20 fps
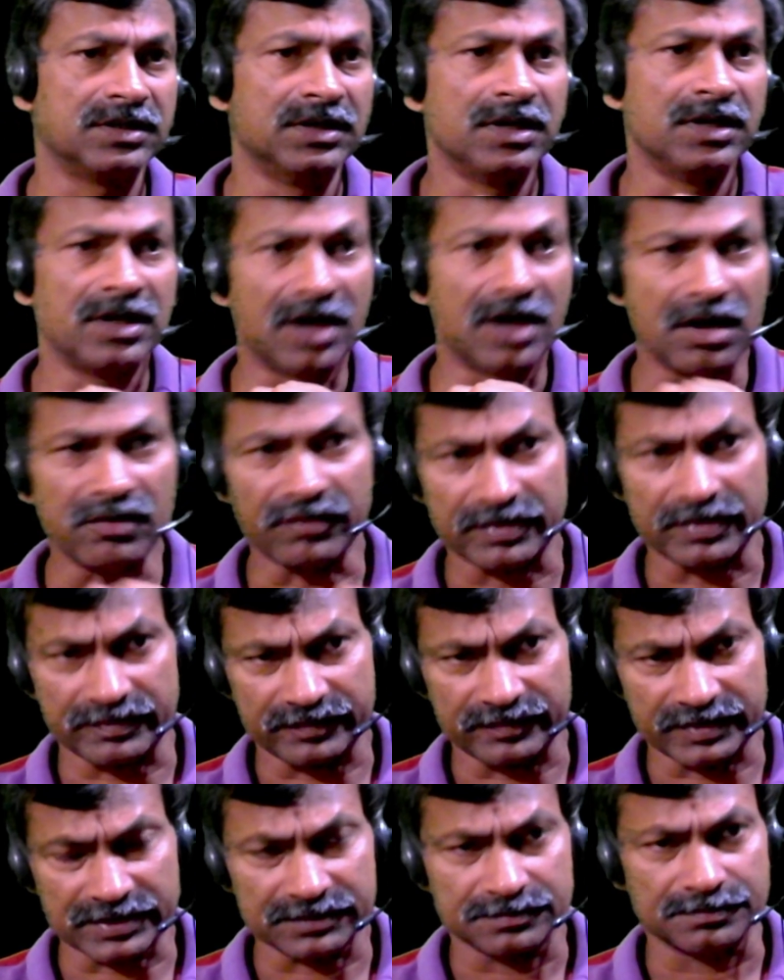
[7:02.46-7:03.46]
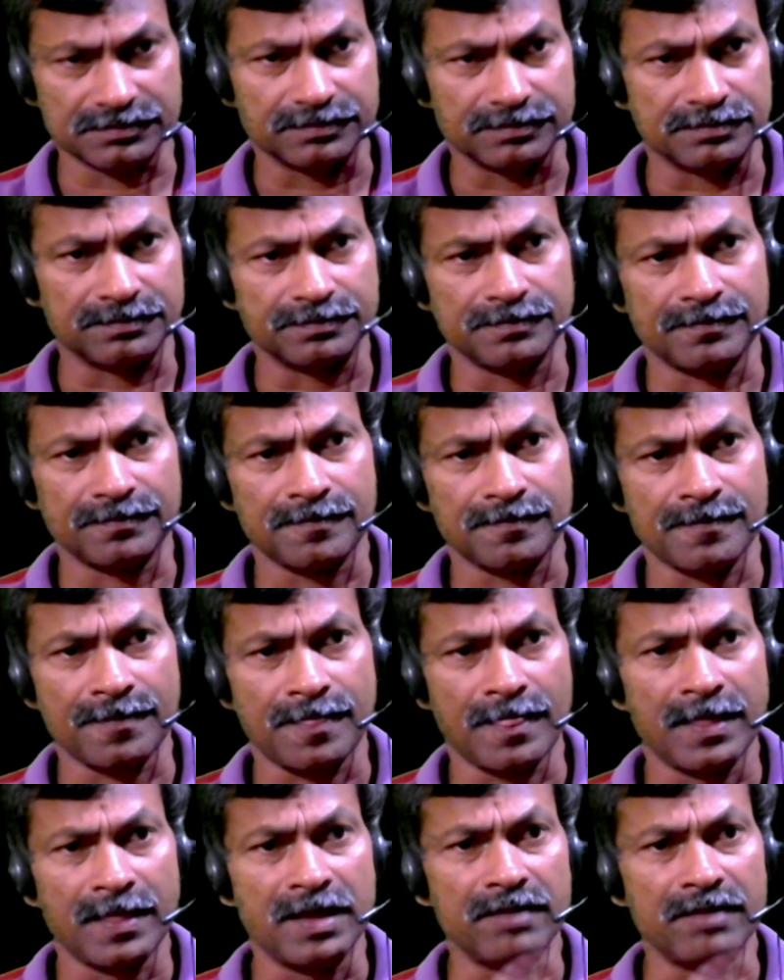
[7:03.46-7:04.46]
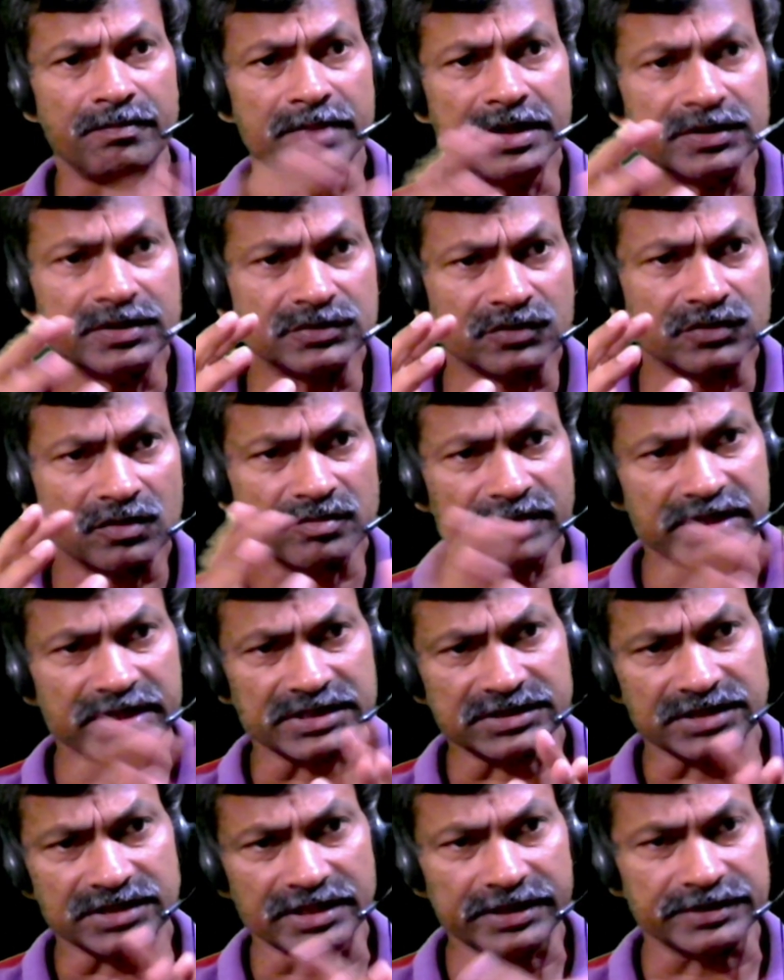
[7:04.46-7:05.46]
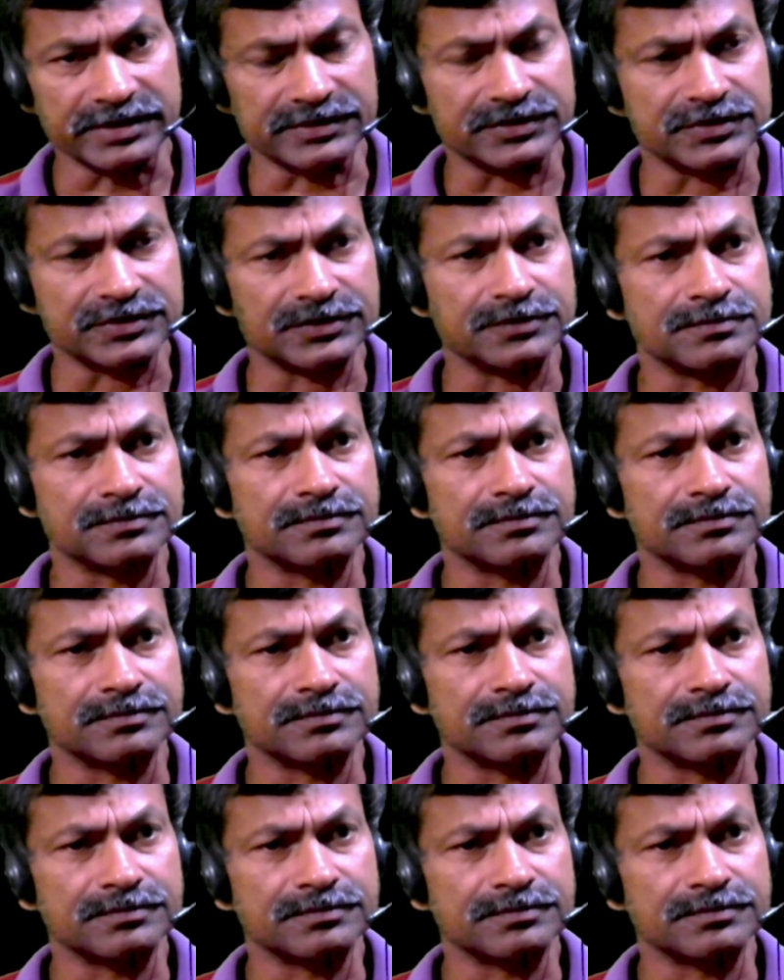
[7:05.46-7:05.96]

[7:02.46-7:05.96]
However, based on my studies,